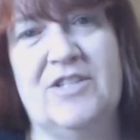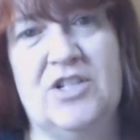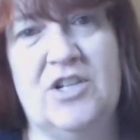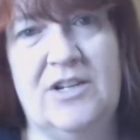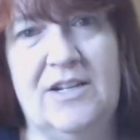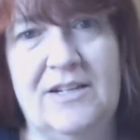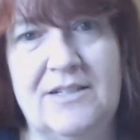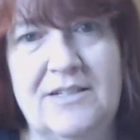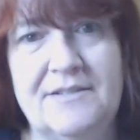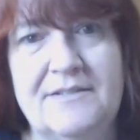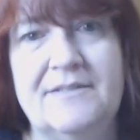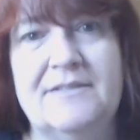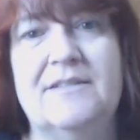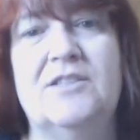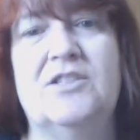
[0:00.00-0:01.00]
on it.
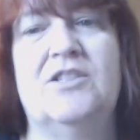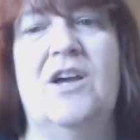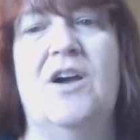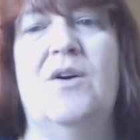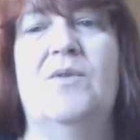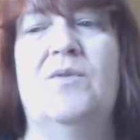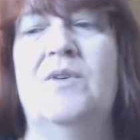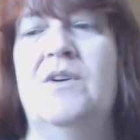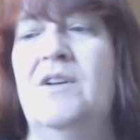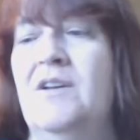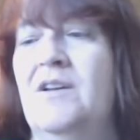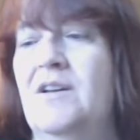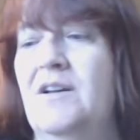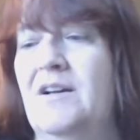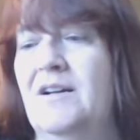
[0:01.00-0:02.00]
So,
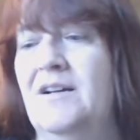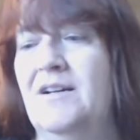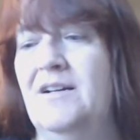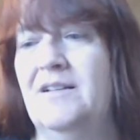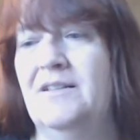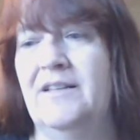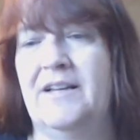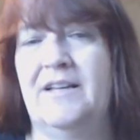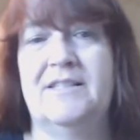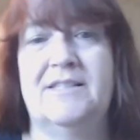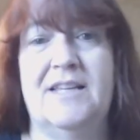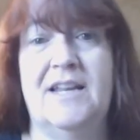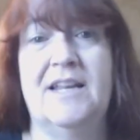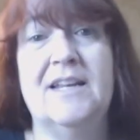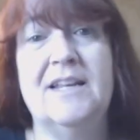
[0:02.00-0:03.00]
uh, like I
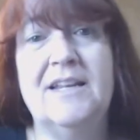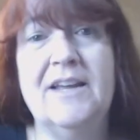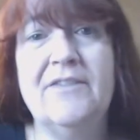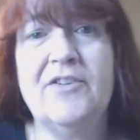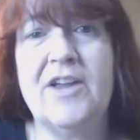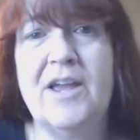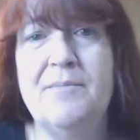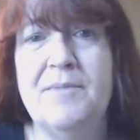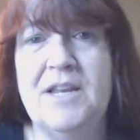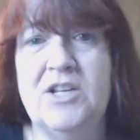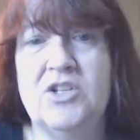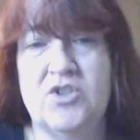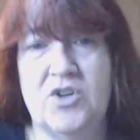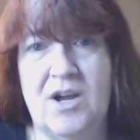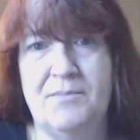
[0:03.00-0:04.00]
said, and it never gave me any
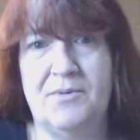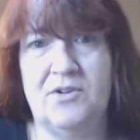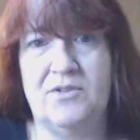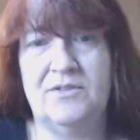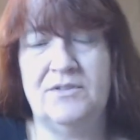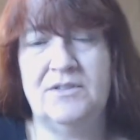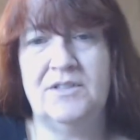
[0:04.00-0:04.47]
trouble.